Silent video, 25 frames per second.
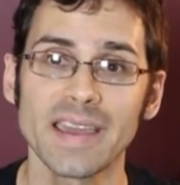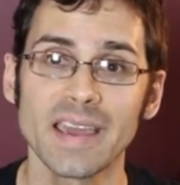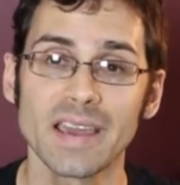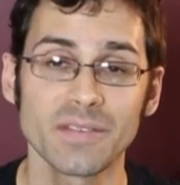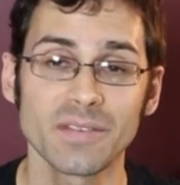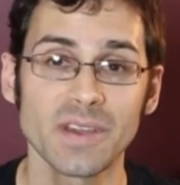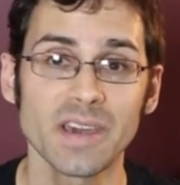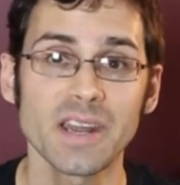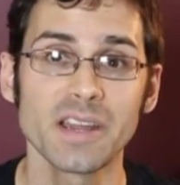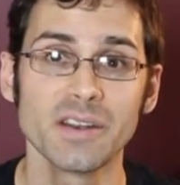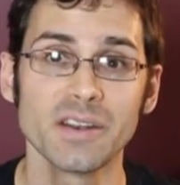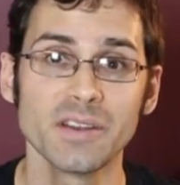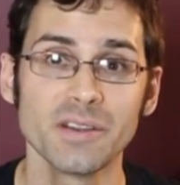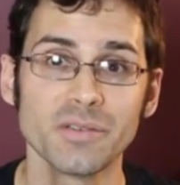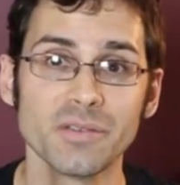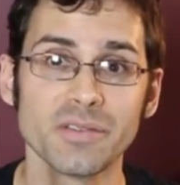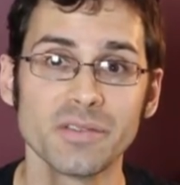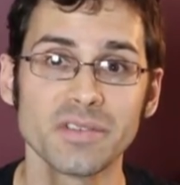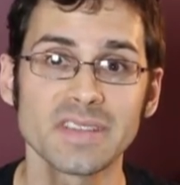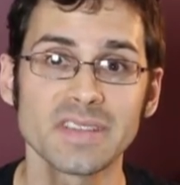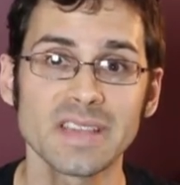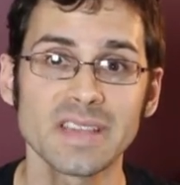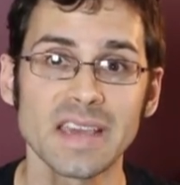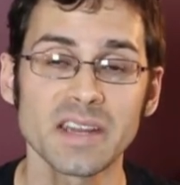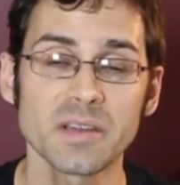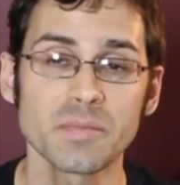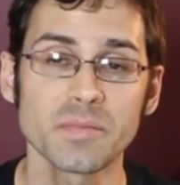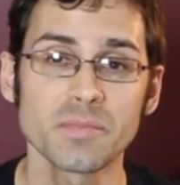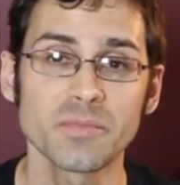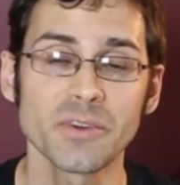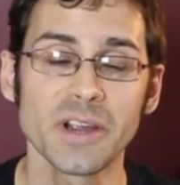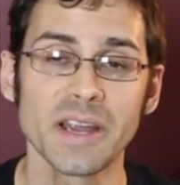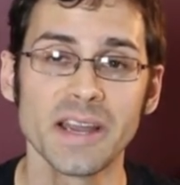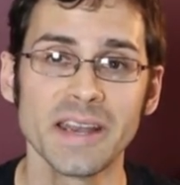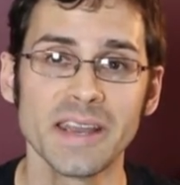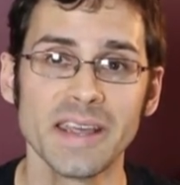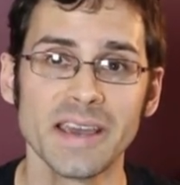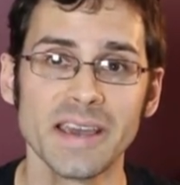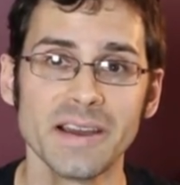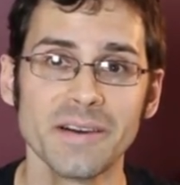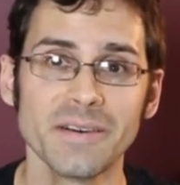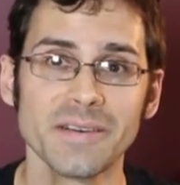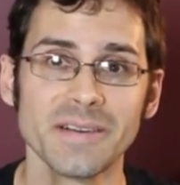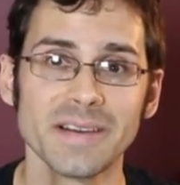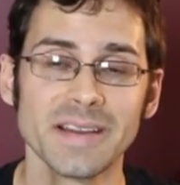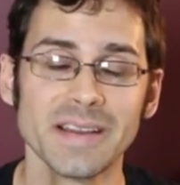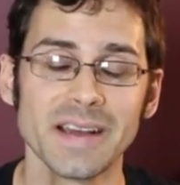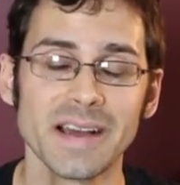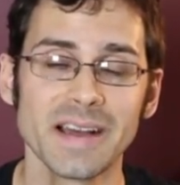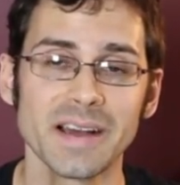I've got a new setup right now,
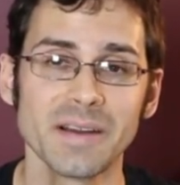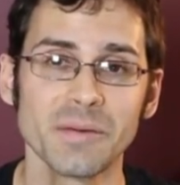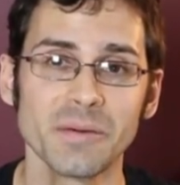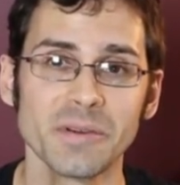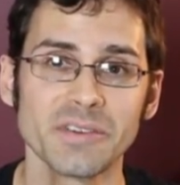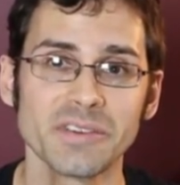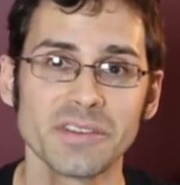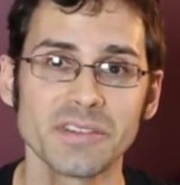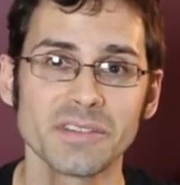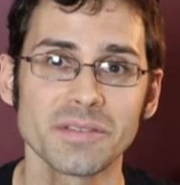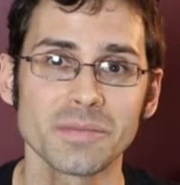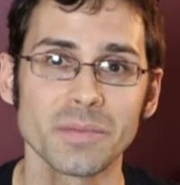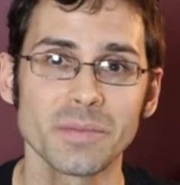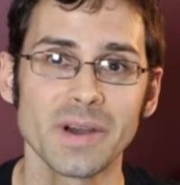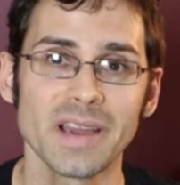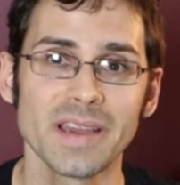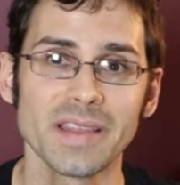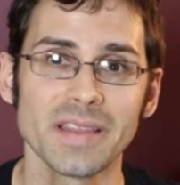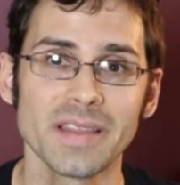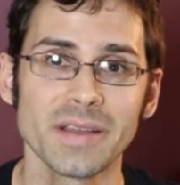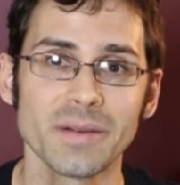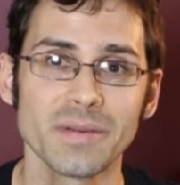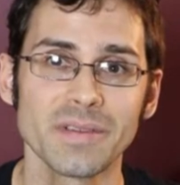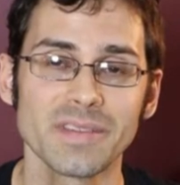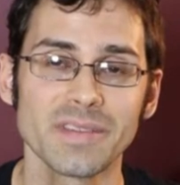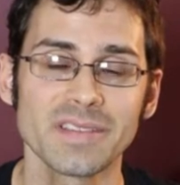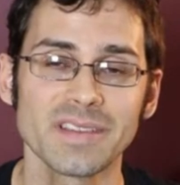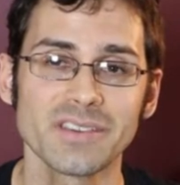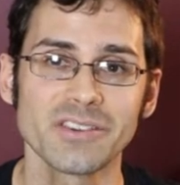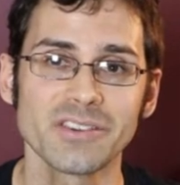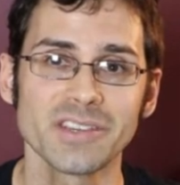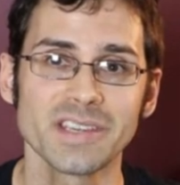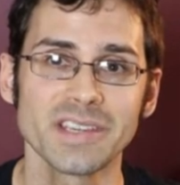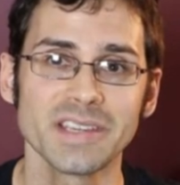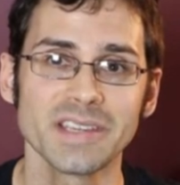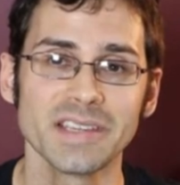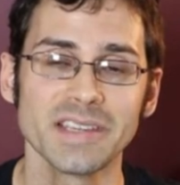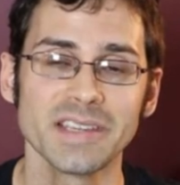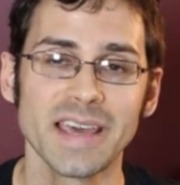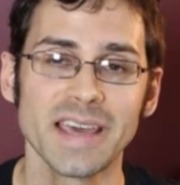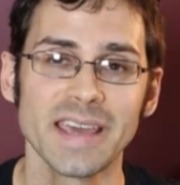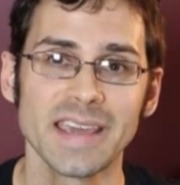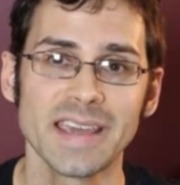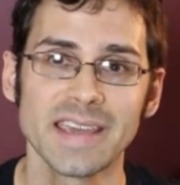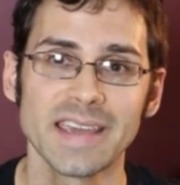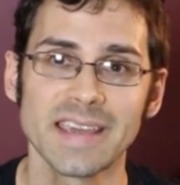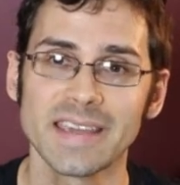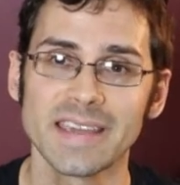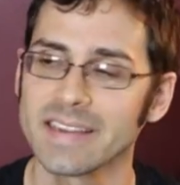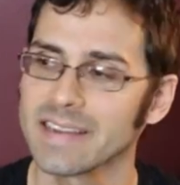which is why there was such a
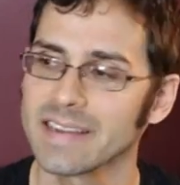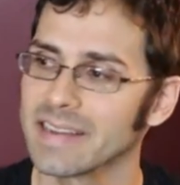delay.